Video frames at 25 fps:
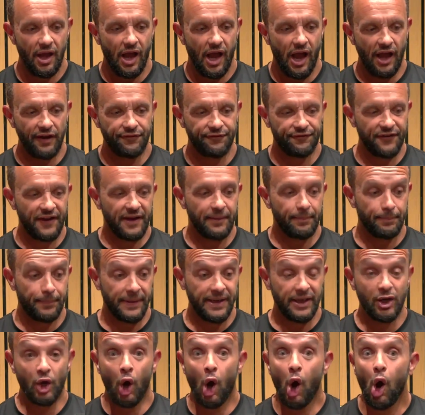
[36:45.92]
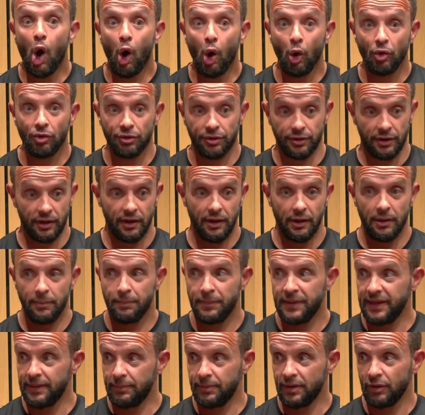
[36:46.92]
I think because
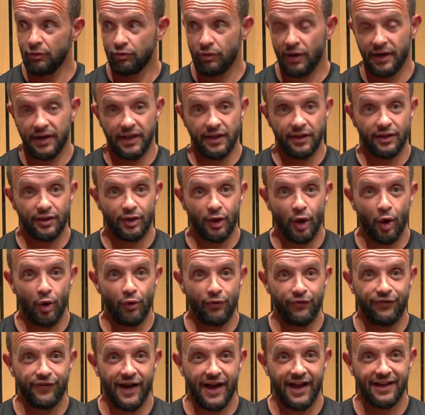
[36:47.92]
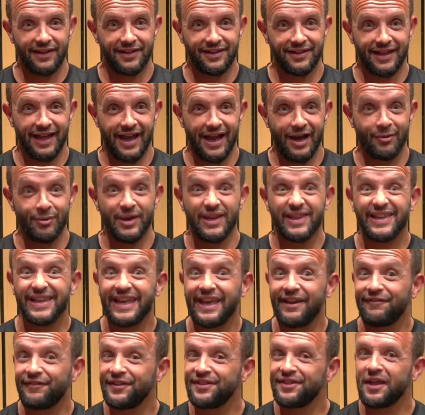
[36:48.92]
people are running so fast now, it's
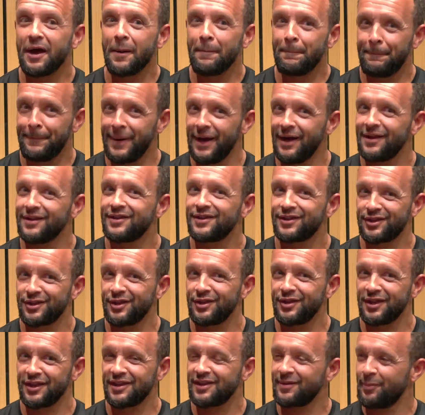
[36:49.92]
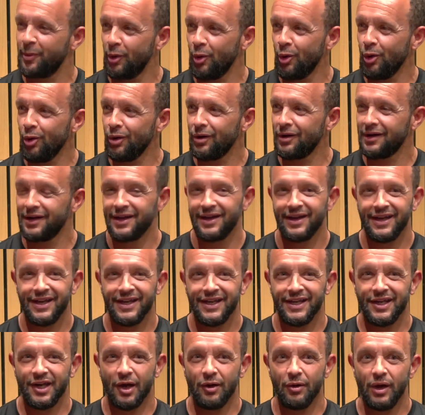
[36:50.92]
giving a buzz to the sport.
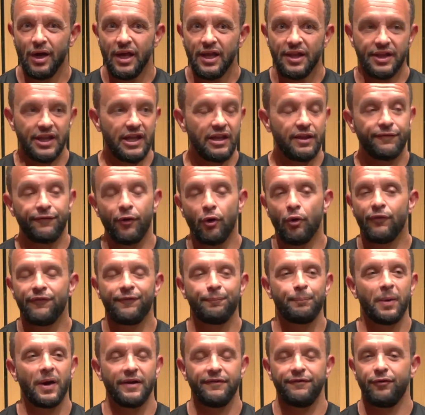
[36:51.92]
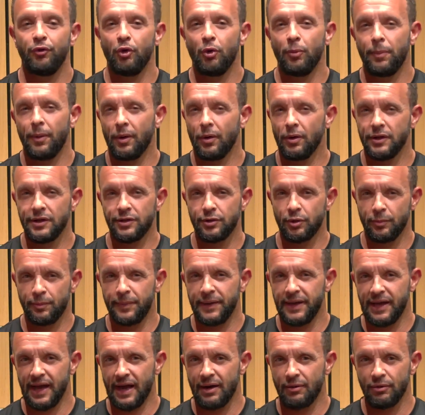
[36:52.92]
You know, these 4x4 boys who
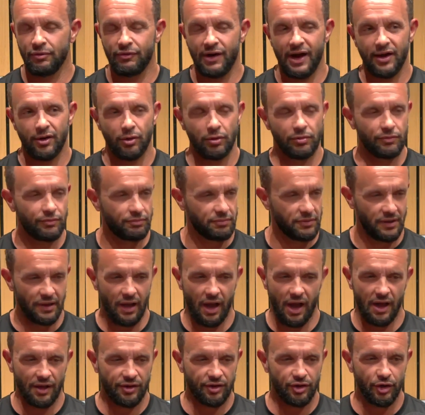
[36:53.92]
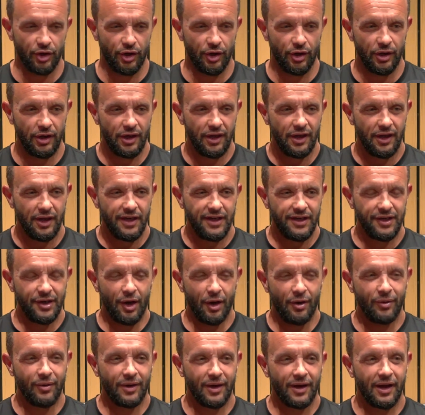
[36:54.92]
beat our record last year, you
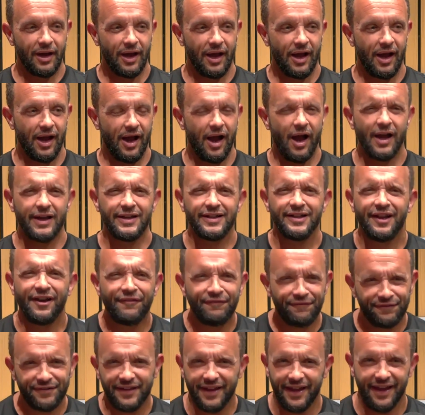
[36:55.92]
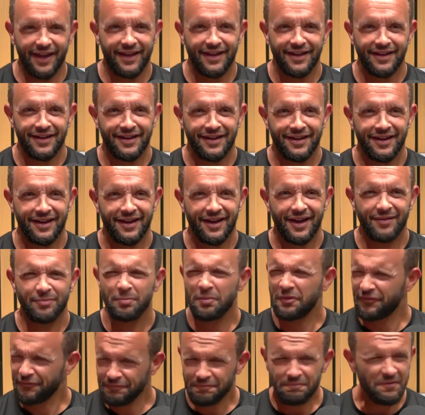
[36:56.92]
know, I loved it. Yeah.
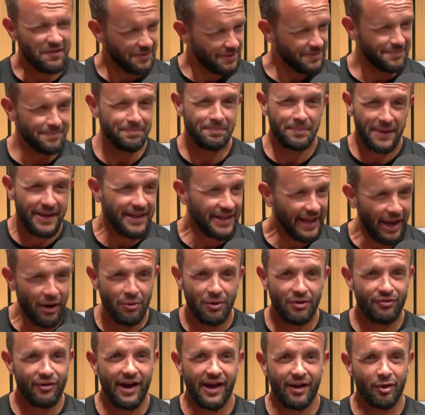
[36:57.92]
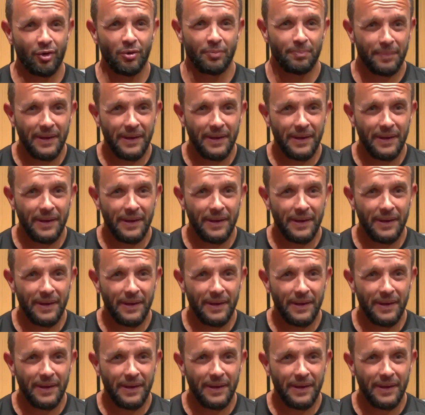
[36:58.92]
Beat our record.